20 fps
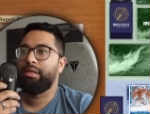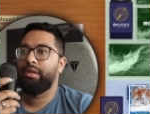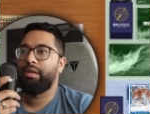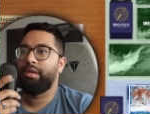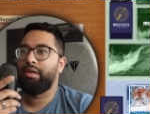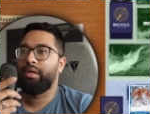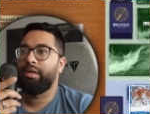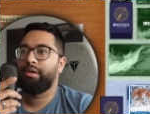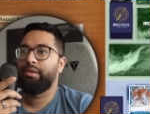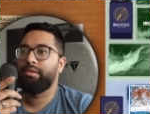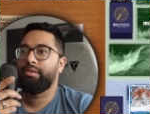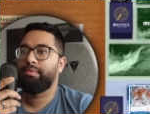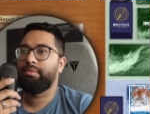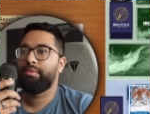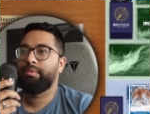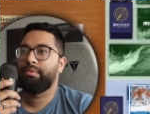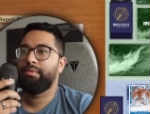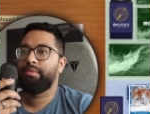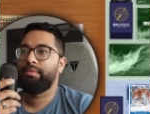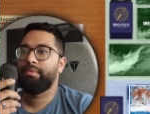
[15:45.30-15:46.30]
Uh,
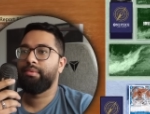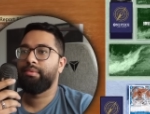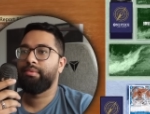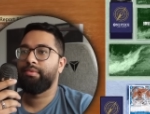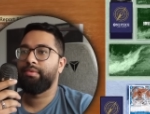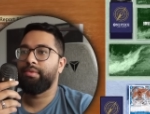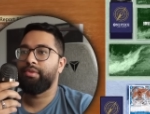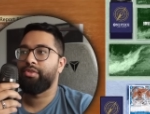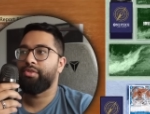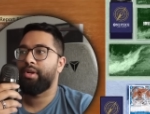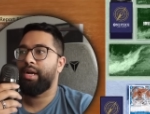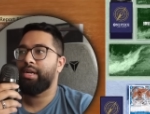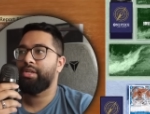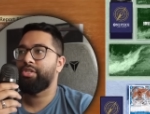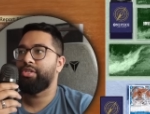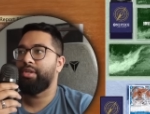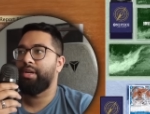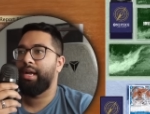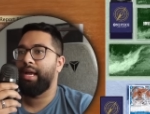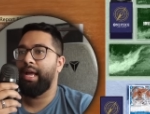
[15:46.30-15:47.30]

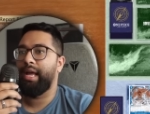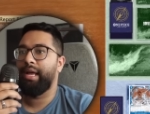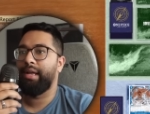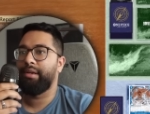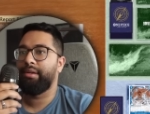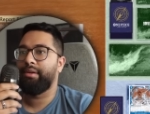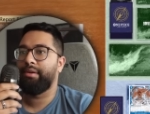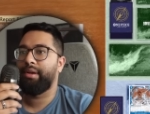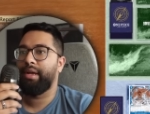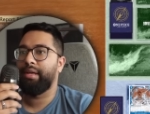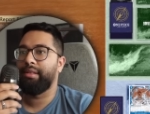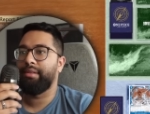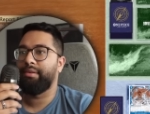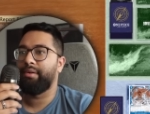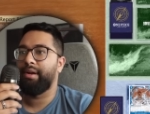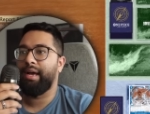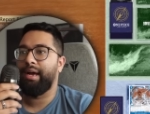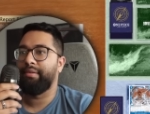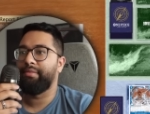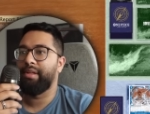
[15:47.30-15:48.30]
trashed your hand. Okay, they
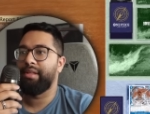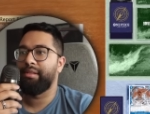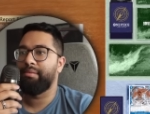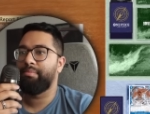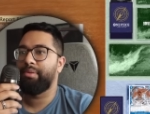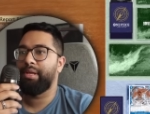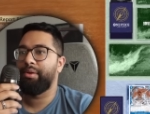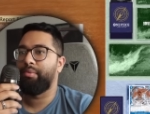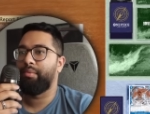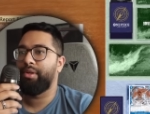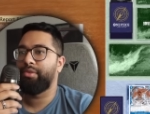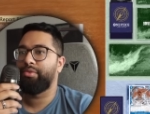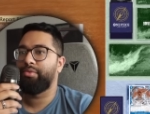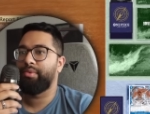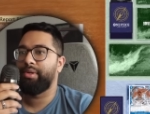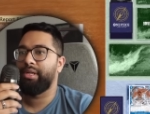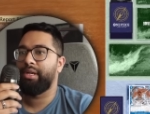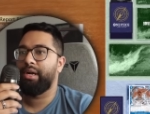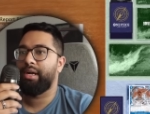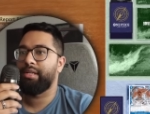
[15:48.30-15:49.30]
don't have that. Then play one
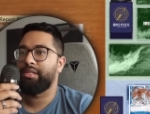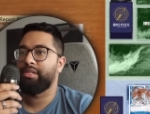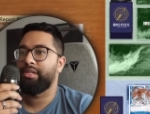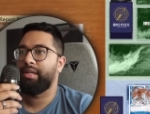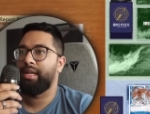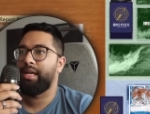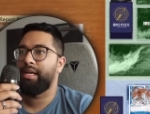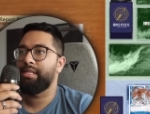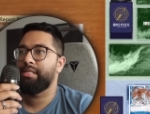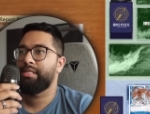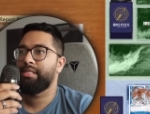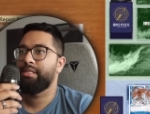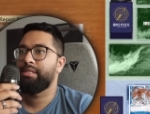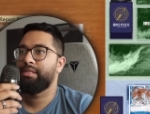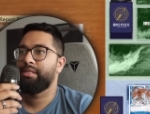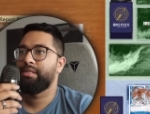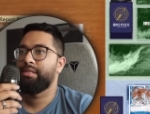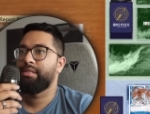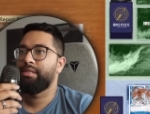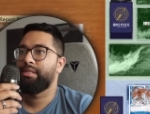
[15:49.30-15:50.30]
three cost or less.
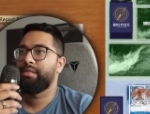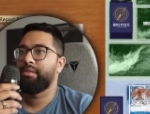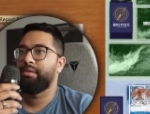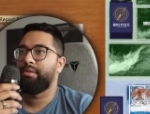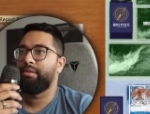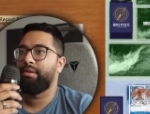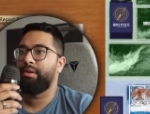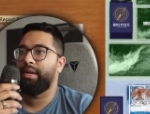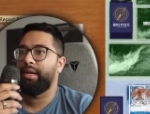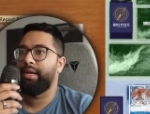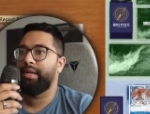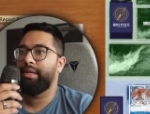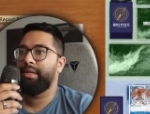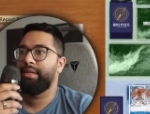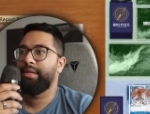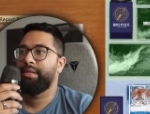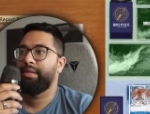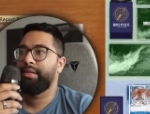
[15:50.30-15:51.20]
Okay.